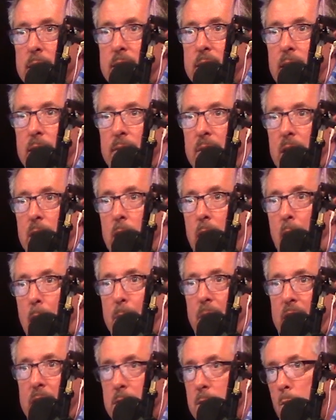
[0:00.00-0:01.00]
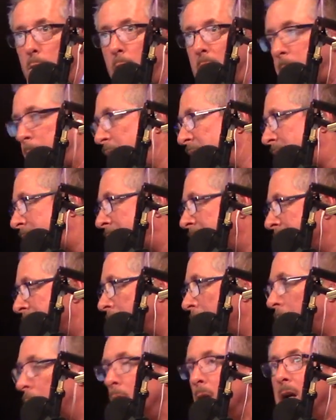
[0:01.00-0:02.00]
TV a lot because of Rick
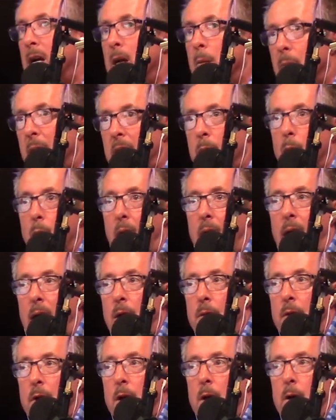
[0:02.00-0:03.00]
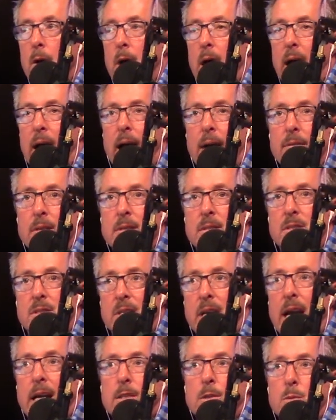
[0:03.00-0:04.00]
Pitino. Meanwhile, they're having
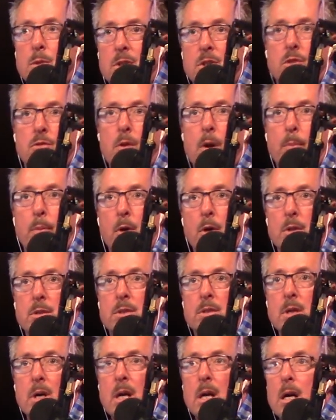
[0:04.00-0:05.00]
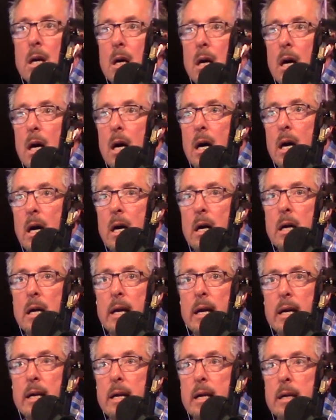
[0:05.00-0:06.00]
sex with strippers
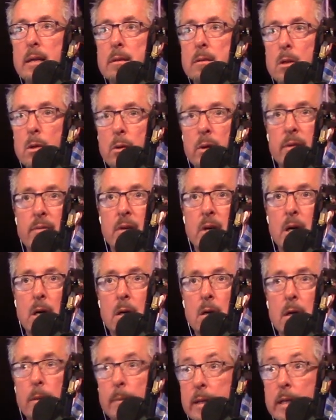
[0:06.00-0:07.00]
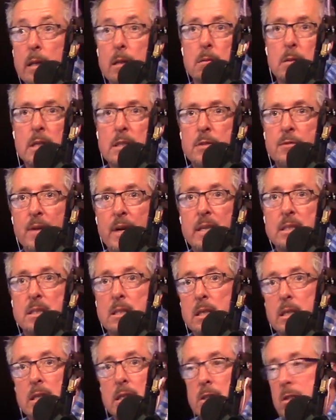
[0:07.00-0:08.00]
at Louisville. I mean, let's face
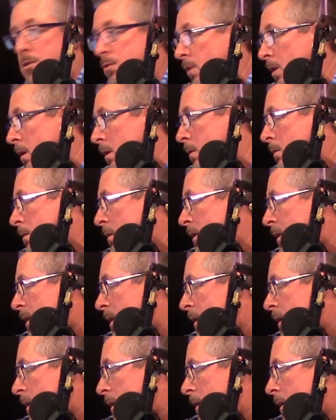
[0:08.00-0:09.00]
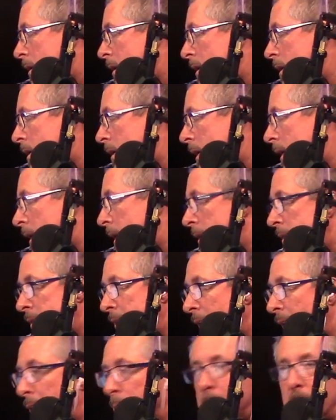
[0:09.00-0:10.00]
it, it's true. And
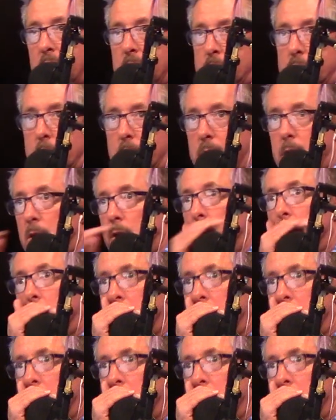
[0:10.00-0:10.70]
God bless you. Good